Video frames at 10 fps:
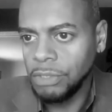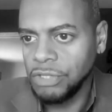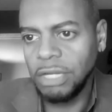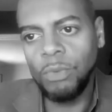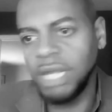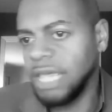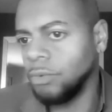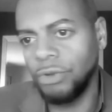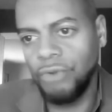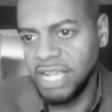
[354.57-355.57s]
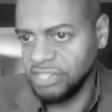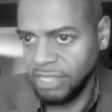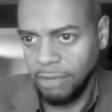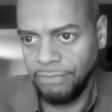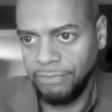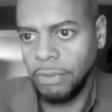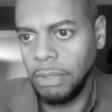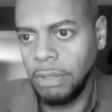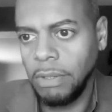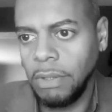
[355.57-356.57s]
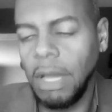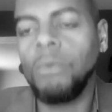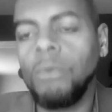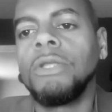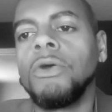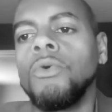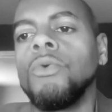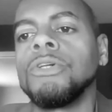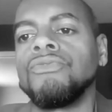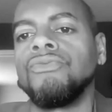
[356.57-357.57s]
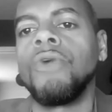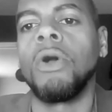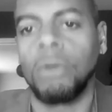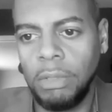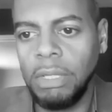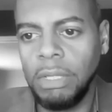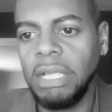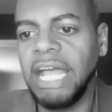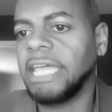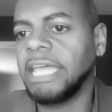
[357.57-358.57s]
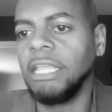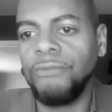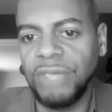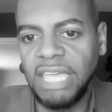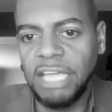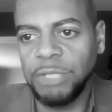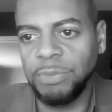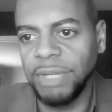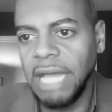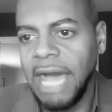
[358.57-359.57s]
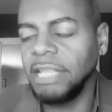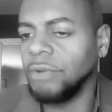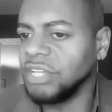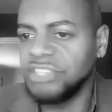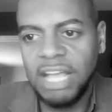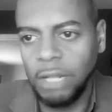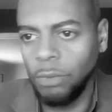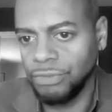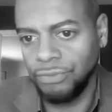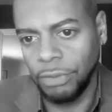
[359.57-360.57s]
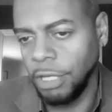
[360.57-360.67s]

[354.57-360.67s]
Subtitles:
So I don't want to hear all the great stuff. I want to know what's wrong. Like in youth engagement, I know exactly what's wrong.